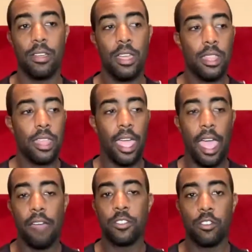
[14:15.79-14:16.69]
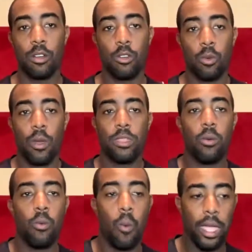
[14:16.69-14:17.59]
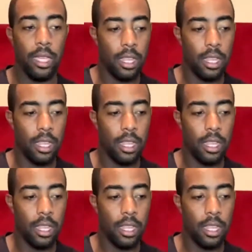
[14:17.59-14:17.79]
They have struggled with weight,